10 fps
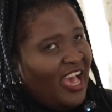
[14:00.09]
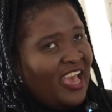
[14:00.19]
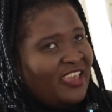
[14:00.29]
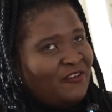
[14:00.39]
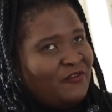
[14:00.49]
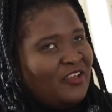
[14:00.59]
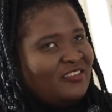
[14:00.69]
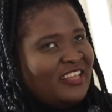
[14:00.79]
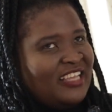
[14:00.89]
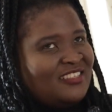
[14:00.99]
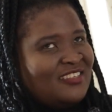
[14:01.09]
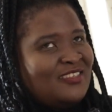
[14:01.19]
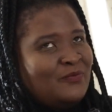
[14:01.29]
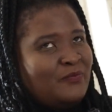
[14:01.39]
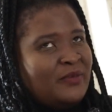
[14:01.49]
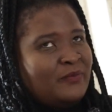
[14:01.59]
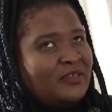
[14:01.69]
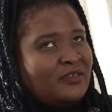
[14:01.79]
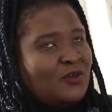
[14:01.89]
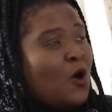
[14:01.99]
I felt like Justin
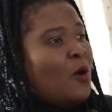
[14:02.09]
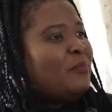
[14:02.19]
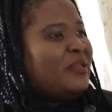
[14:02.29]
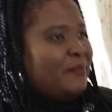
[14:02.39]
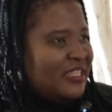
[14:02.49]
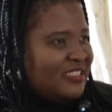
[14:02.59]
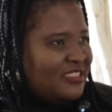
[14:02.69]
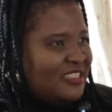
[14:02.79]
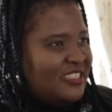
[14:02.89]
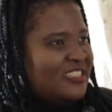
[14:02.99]
Bieber complimented. He